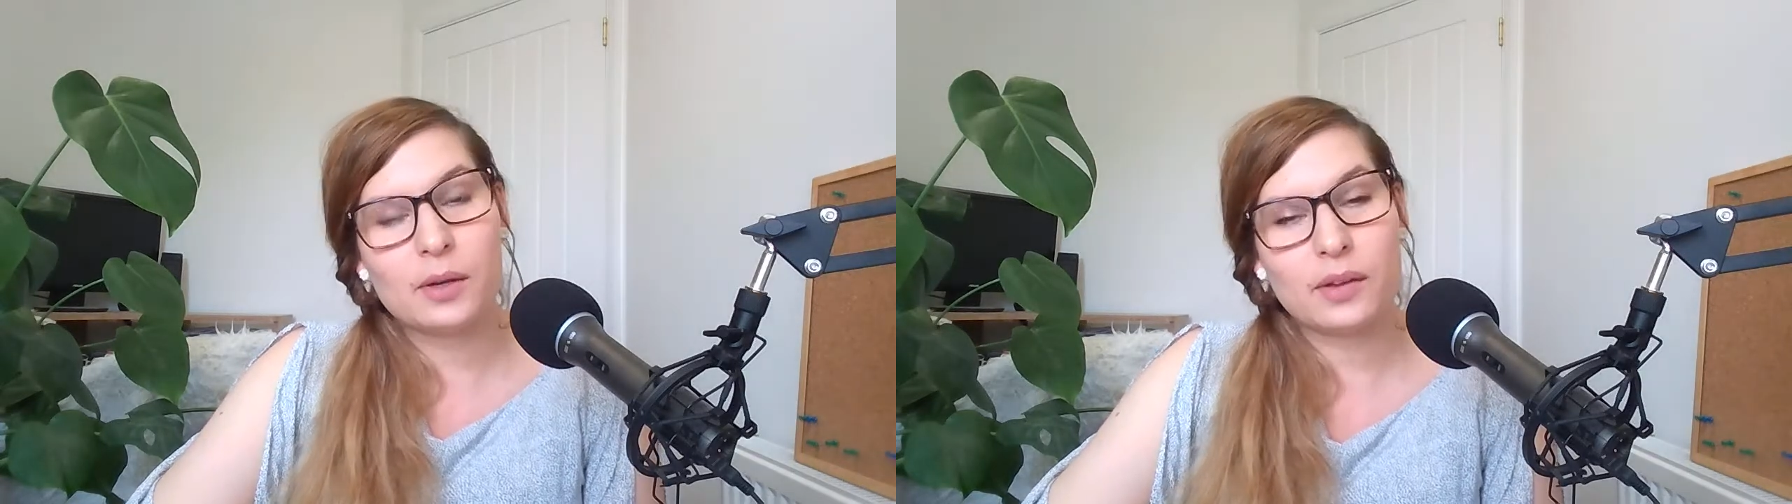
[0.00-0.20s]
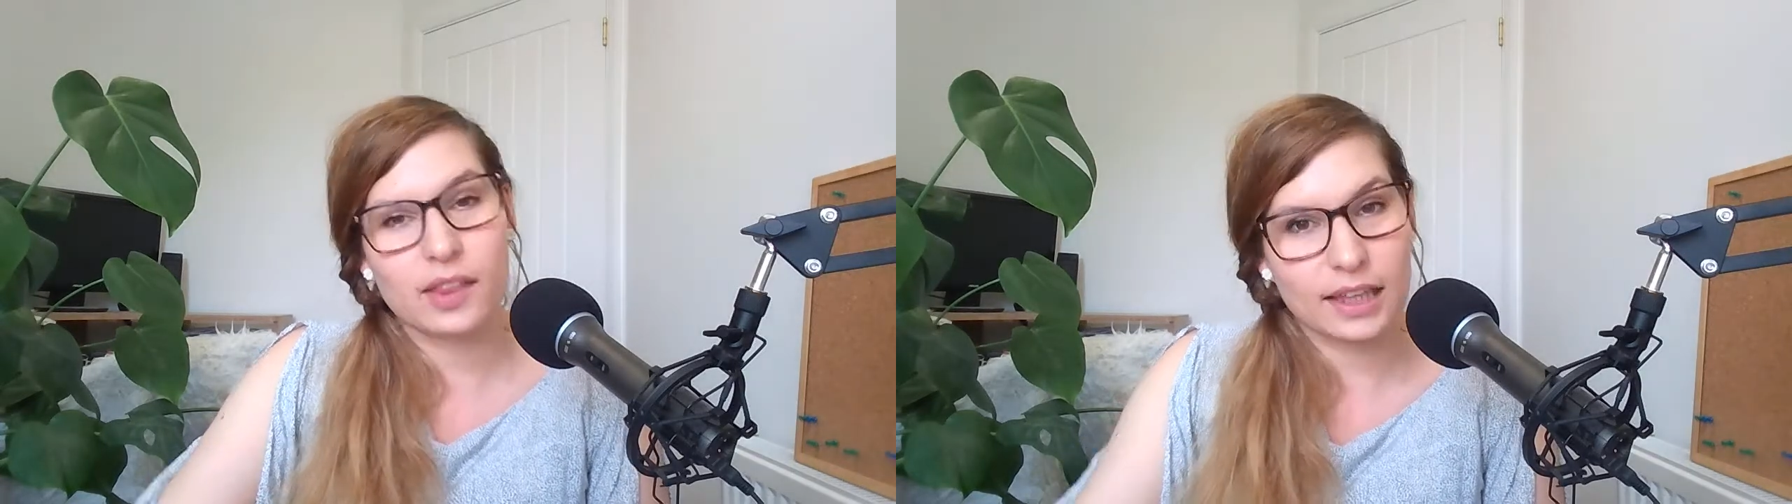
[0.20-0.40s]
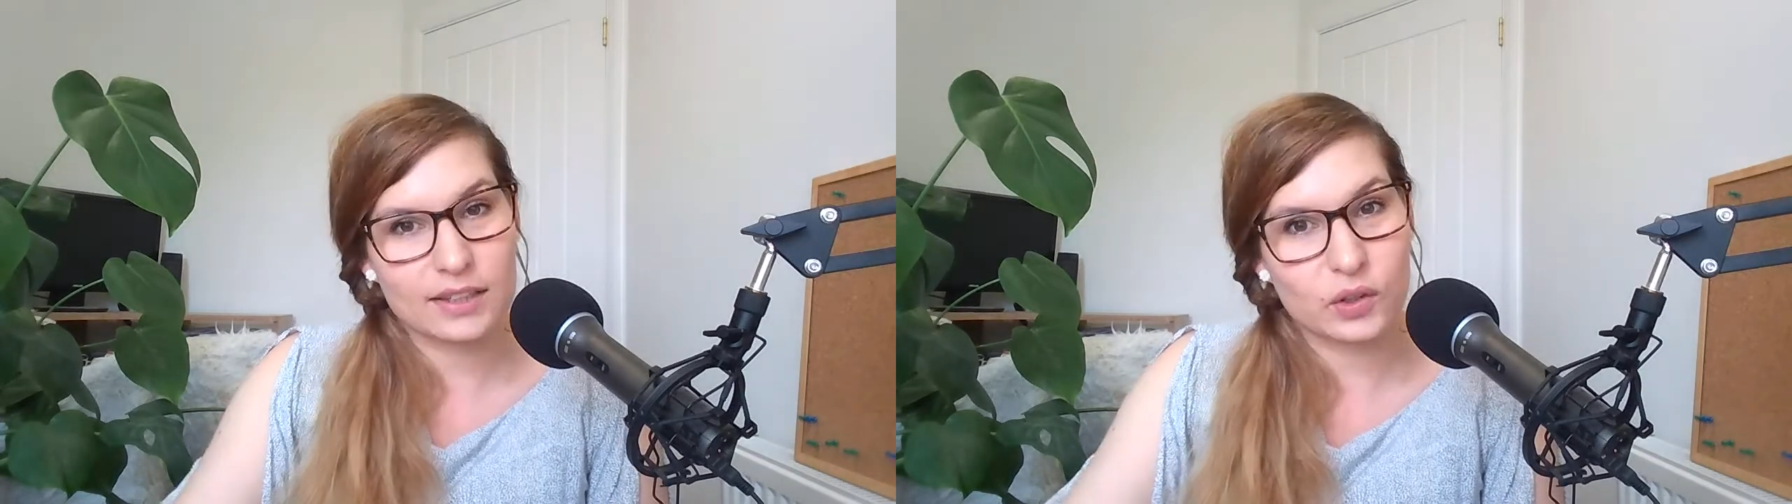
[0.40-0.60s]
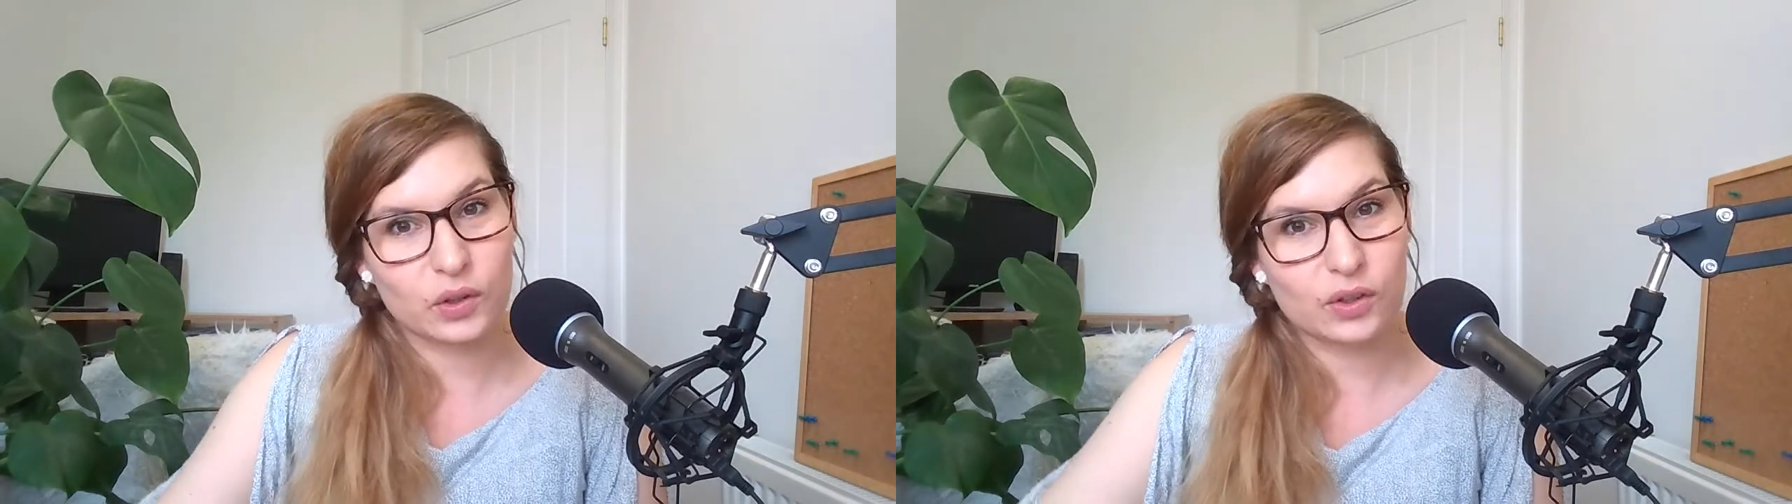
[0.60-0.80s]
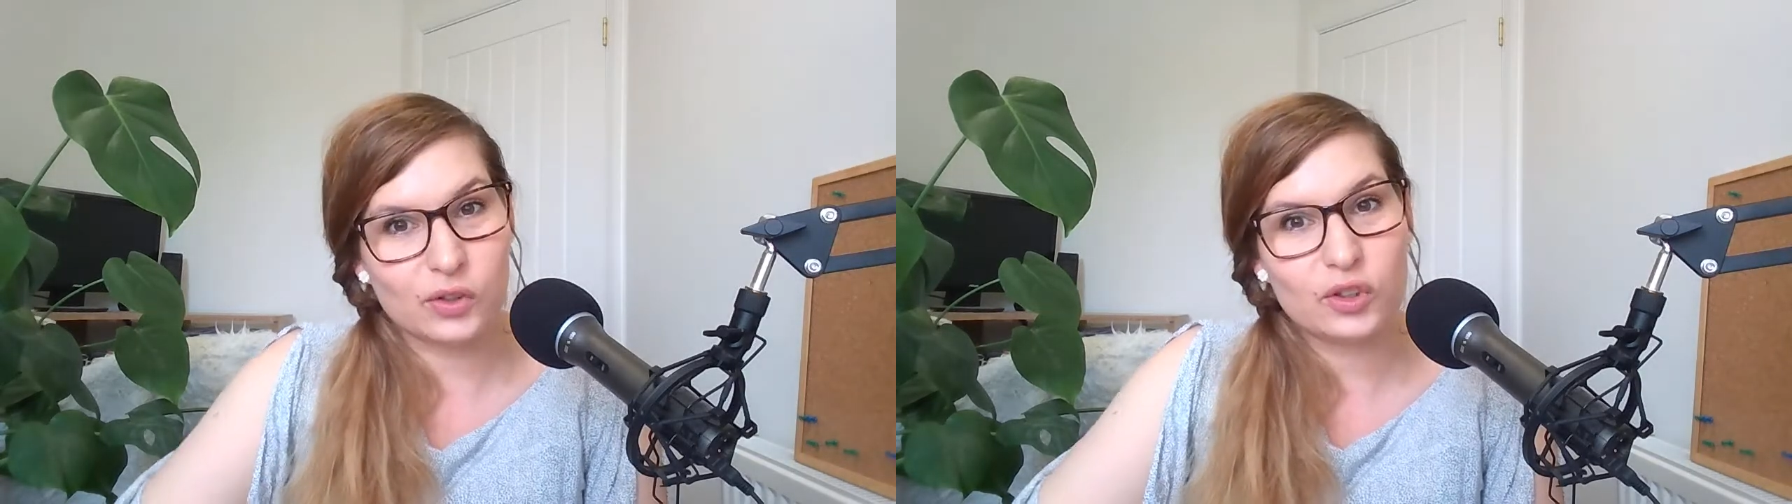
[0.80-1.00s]
whether that's on
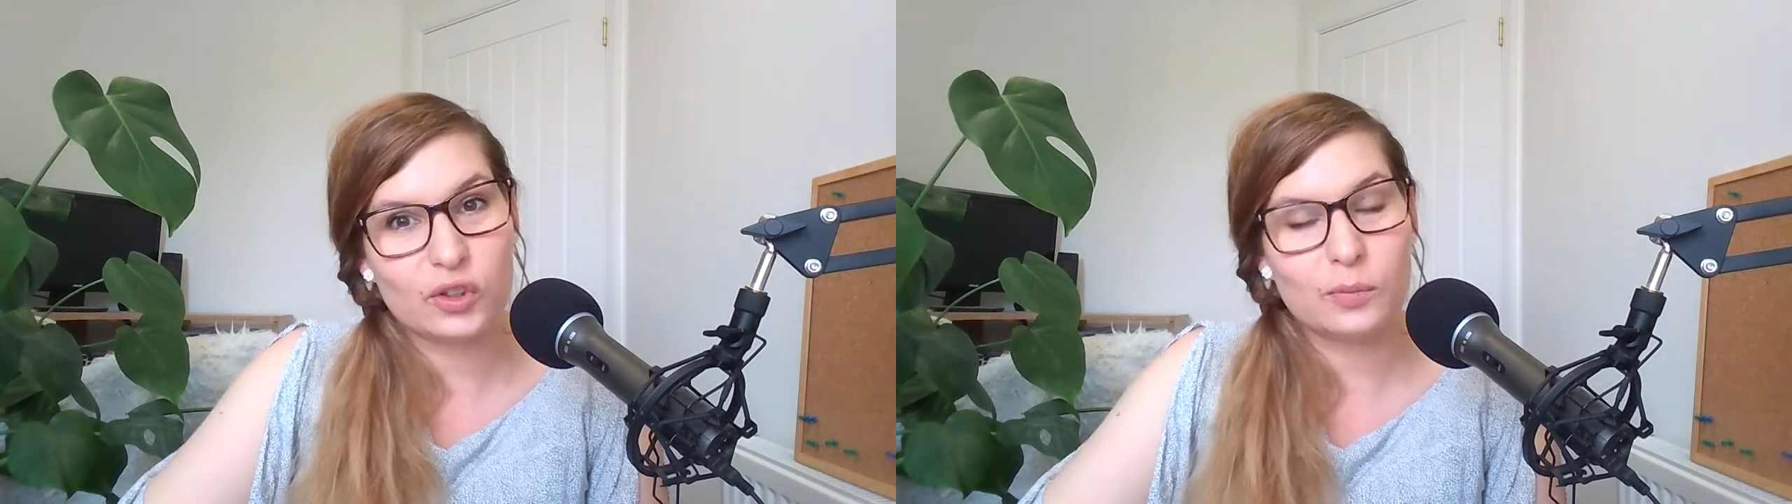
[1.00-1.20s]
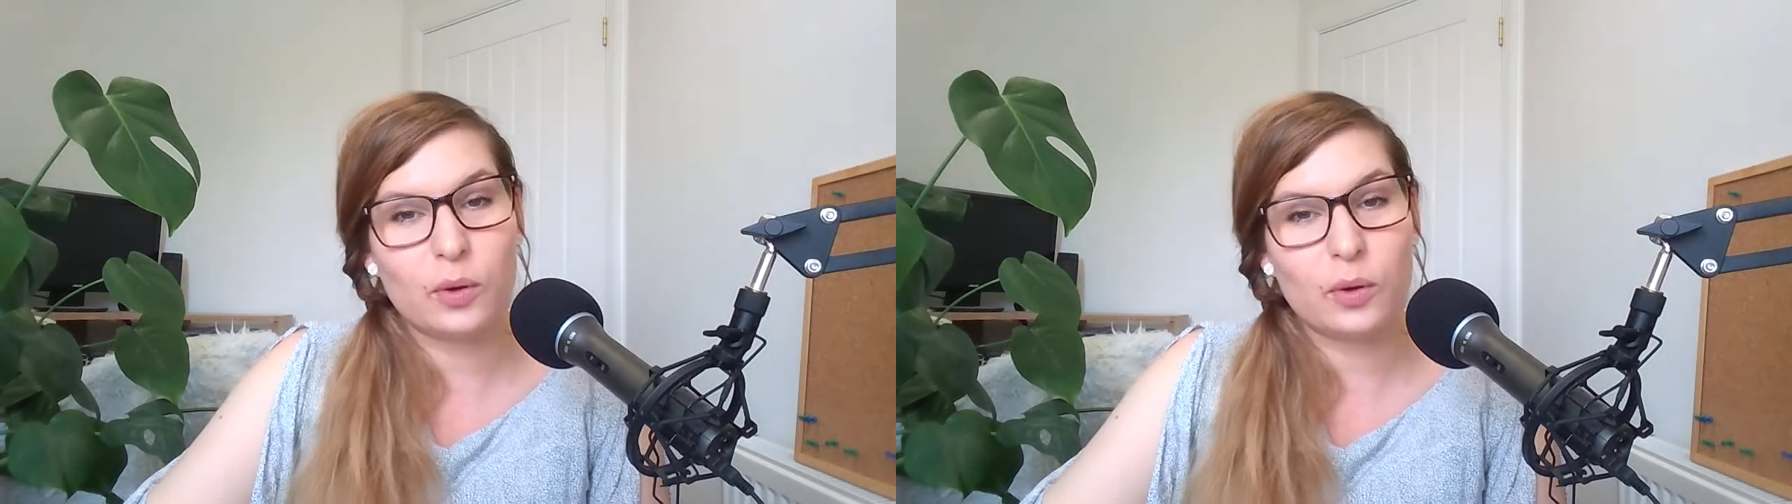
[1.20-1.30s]
YouTube